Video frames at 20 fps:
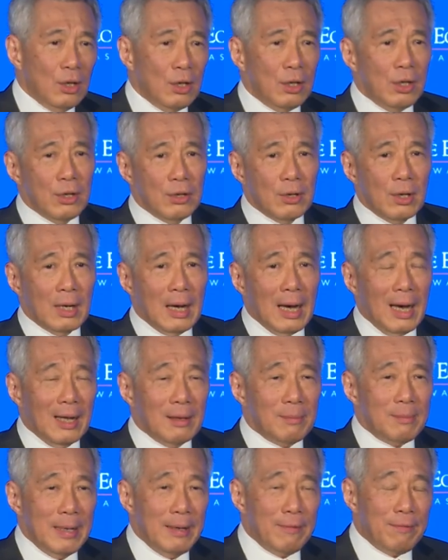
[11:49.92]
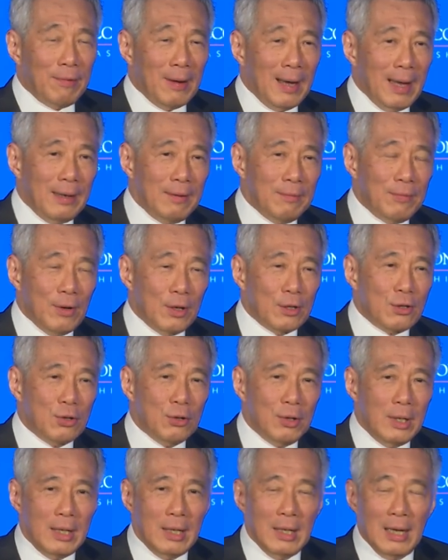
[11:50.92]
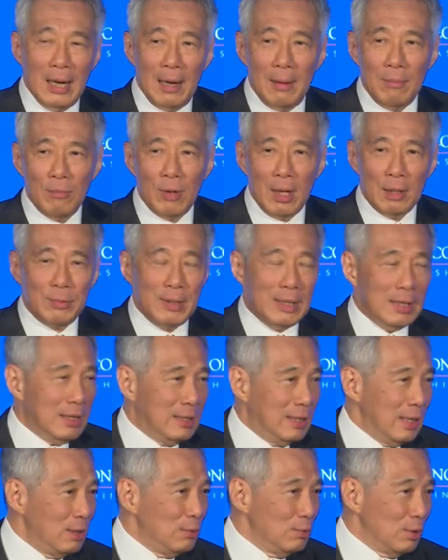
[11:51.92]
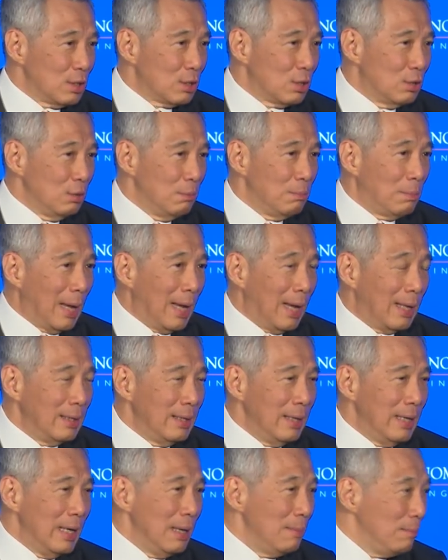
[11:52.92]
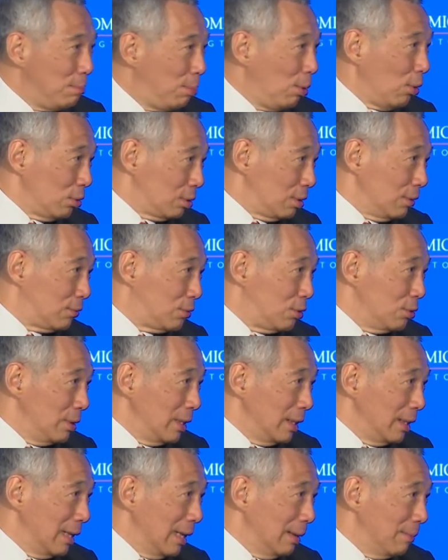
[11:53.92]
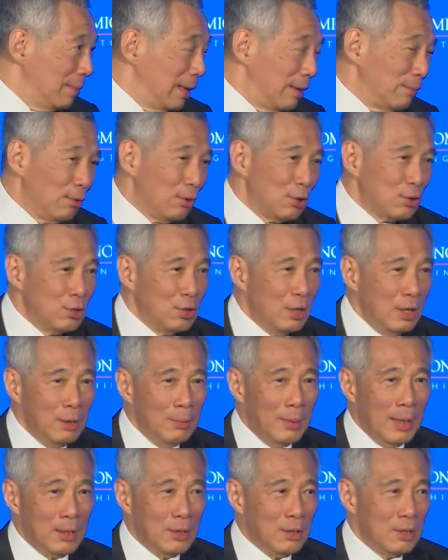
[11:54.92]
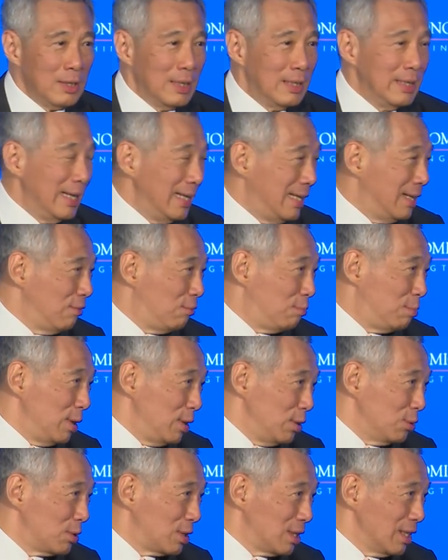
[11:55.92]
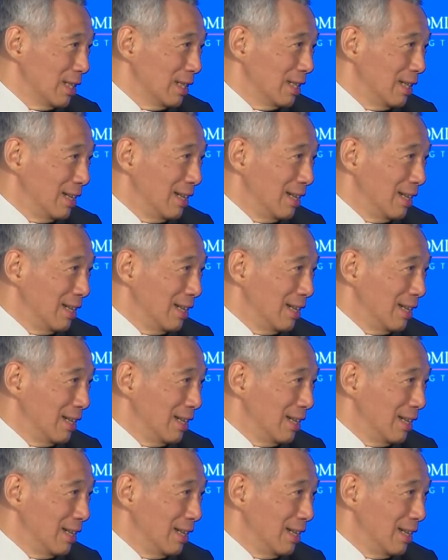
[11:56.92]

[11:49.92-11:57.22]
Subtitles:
No, you can't be fined for chewing gum. What we did was to ban the import of chewing gum, and fortunately, we are not a native producer.